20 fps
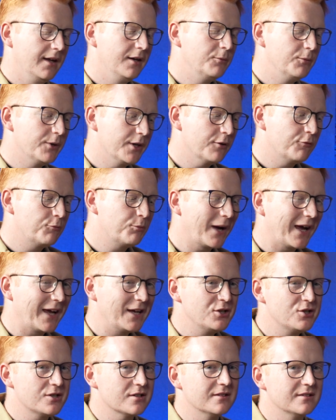element of
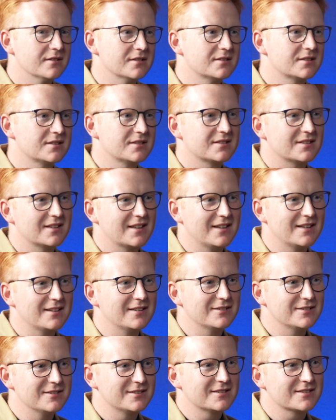patience
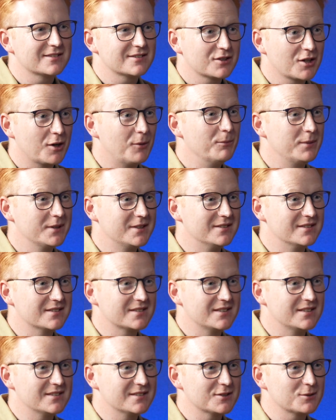and
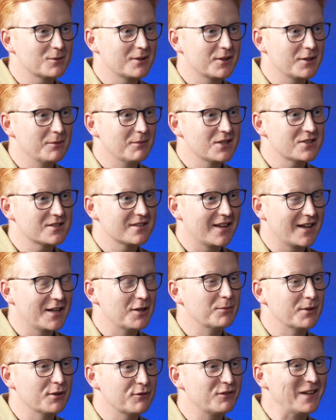competencies as well. You mentioned
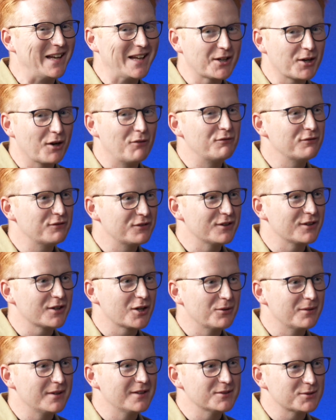that element of feeling
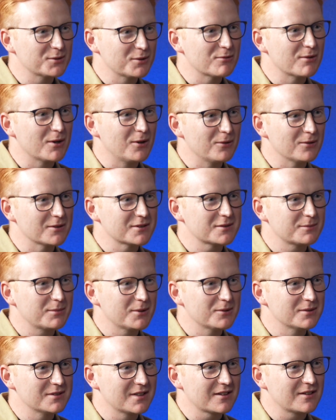confident going into a role. I
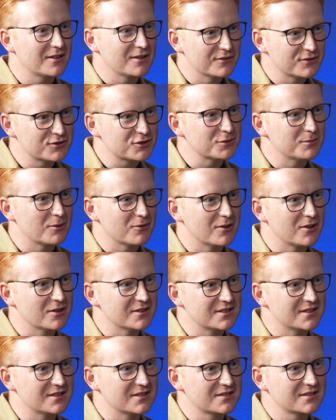suppose that kind of
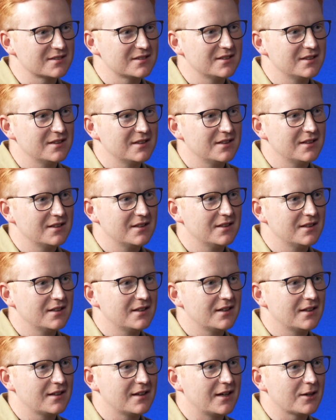summarises
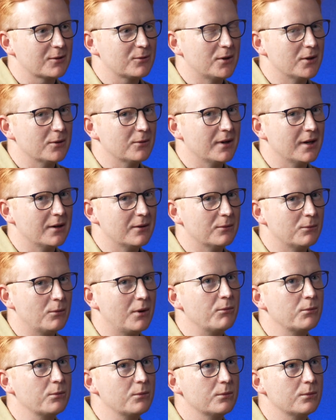that quite well.
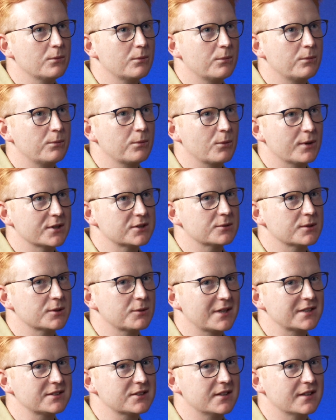One
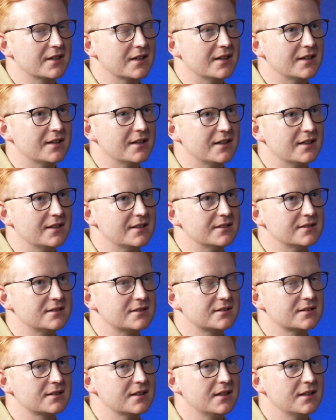question I'm going to ask you then
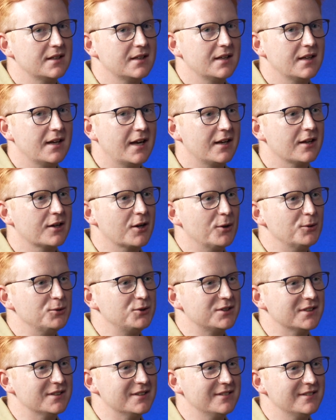is head of
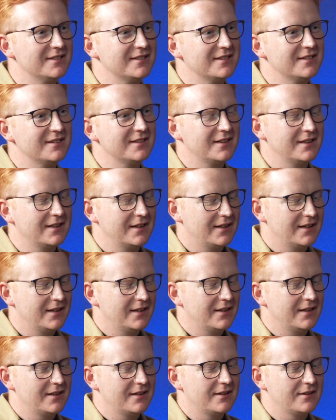coaching,
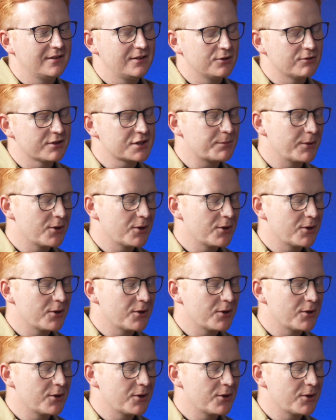your